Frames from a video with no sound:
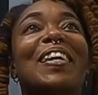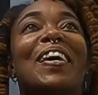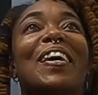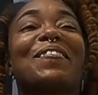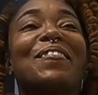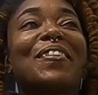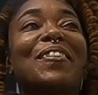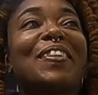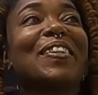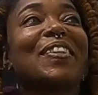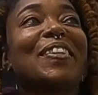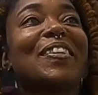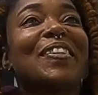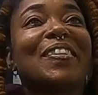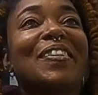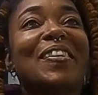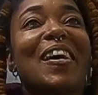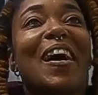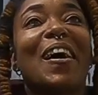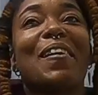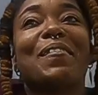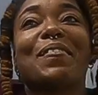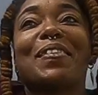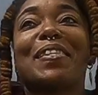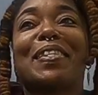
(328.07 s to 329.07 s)
type of girl.
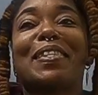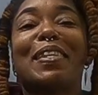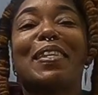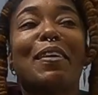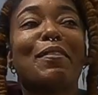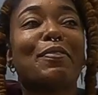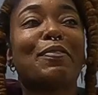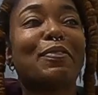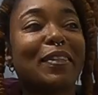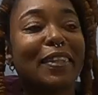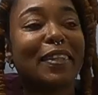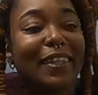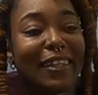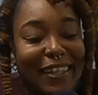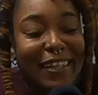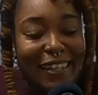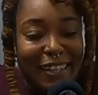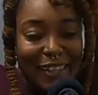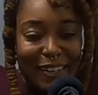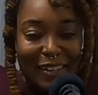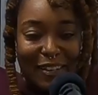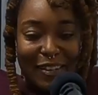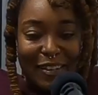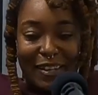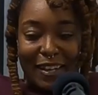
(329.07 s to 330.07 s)
I was
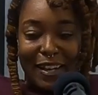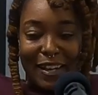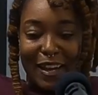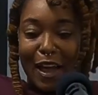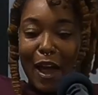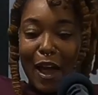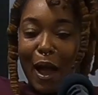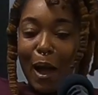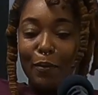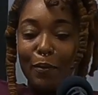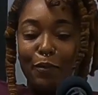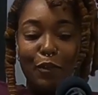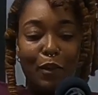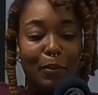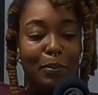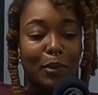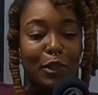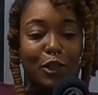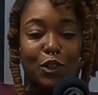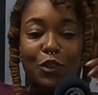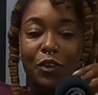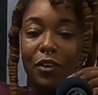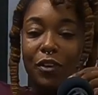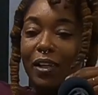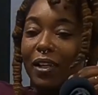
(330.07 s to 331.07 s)
definitely. Uh, I'm from
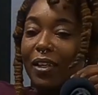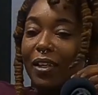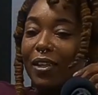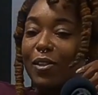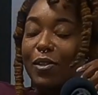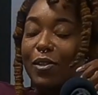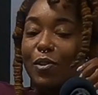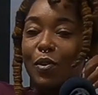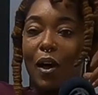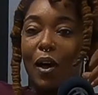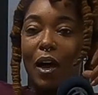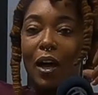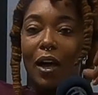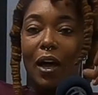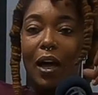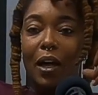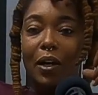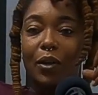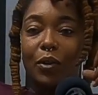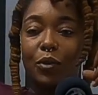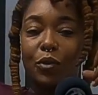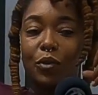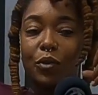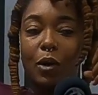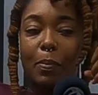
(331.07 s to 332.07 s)
Detroit, so I, I
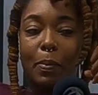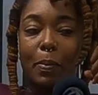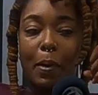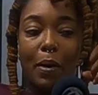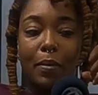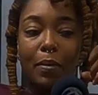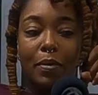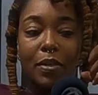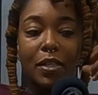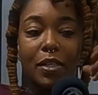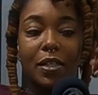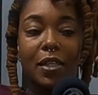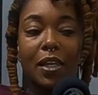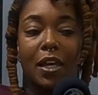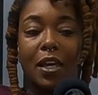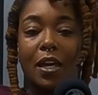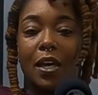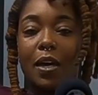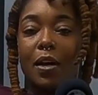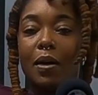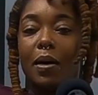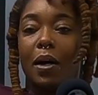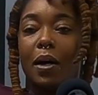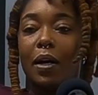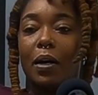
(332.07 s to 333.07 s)
grew up. I was
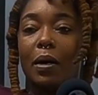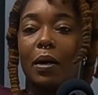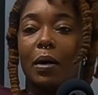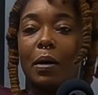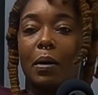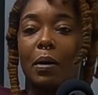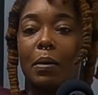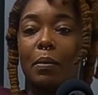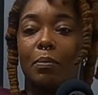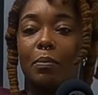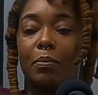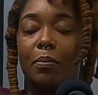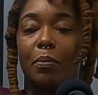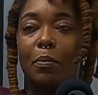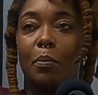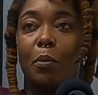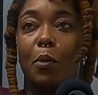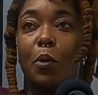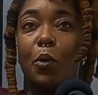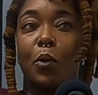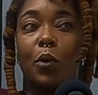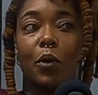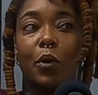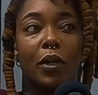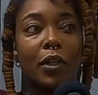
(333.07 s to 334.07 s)
um,
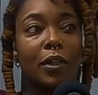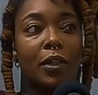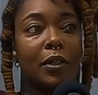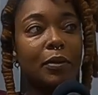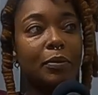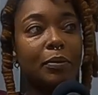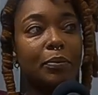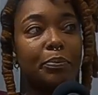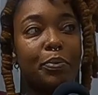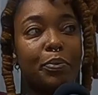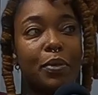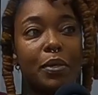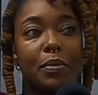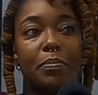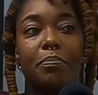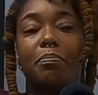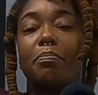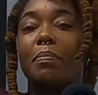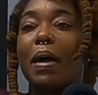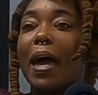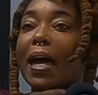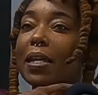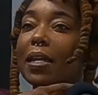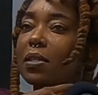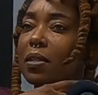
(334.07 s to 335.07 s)
more pr
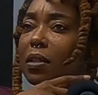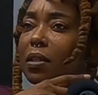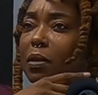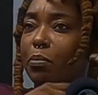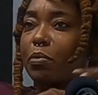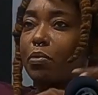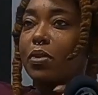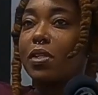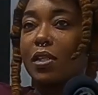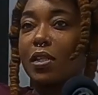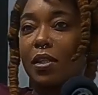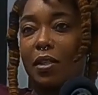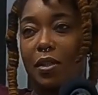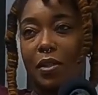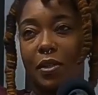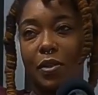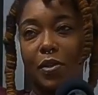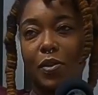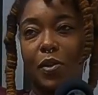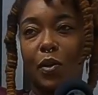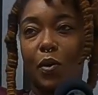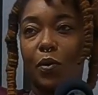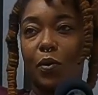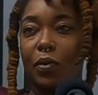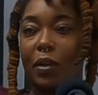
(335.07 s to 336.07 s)
masculine presenting.
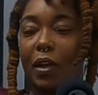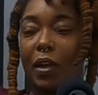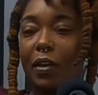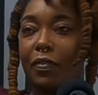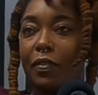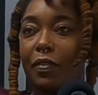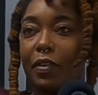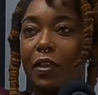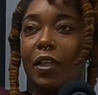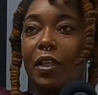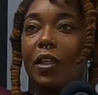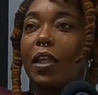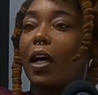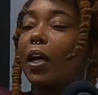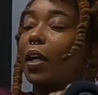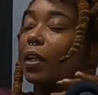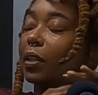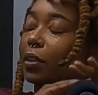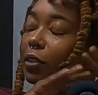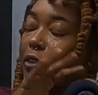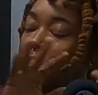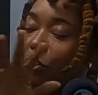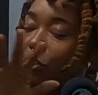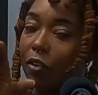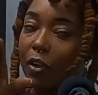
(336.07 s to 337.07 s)
So definitely like
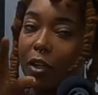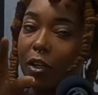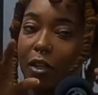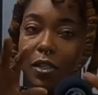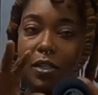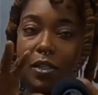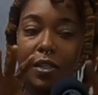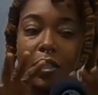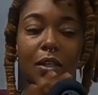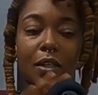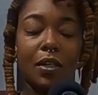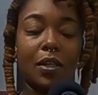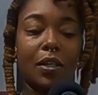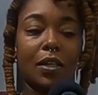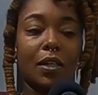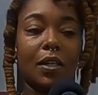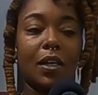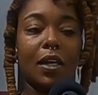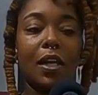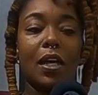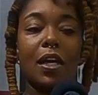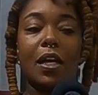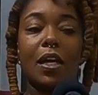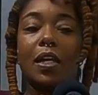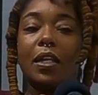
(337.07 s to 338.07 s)
straight
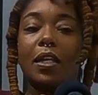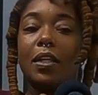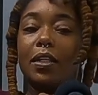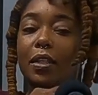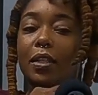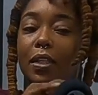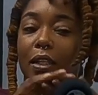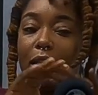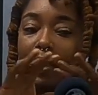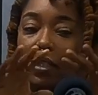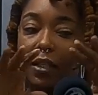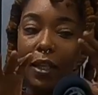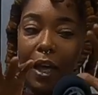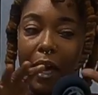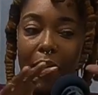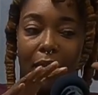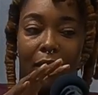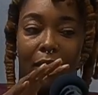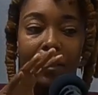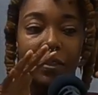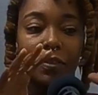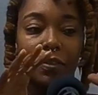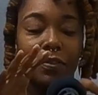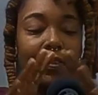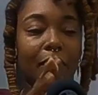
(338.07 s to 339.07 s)
stud. Did a lot
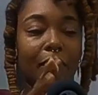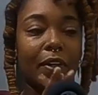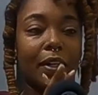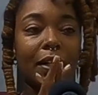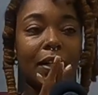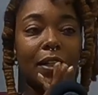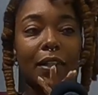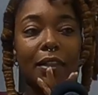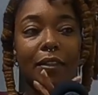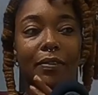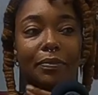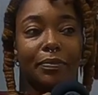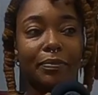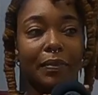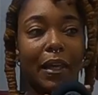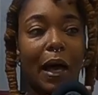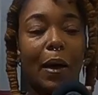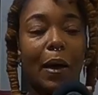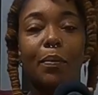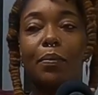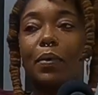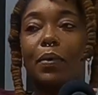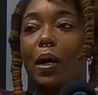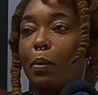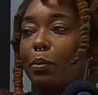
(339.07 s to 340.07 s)
of. Uh,
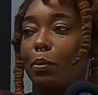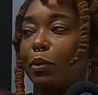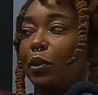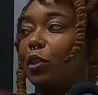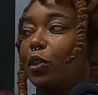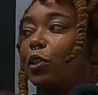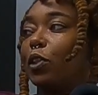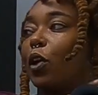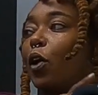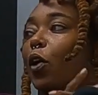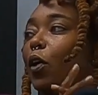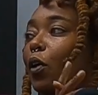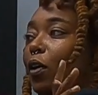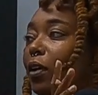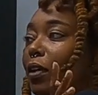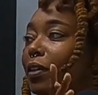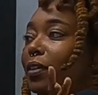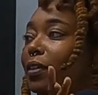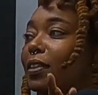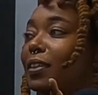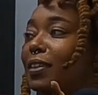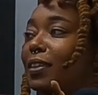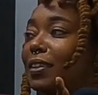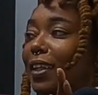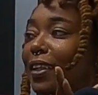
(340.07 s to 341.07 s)
I, I was a
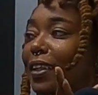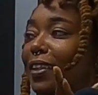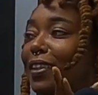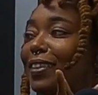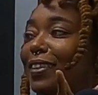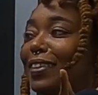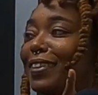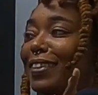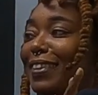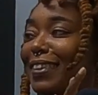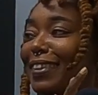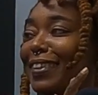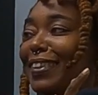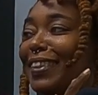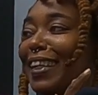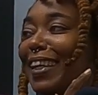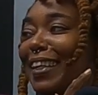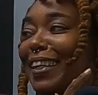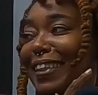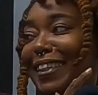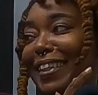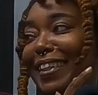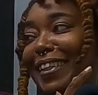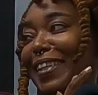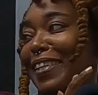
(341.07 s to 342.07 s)
dog to say the, to
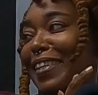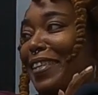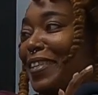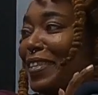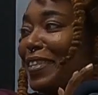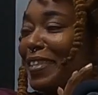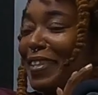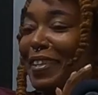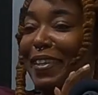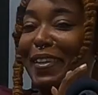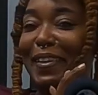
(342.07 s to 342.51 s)
say the least.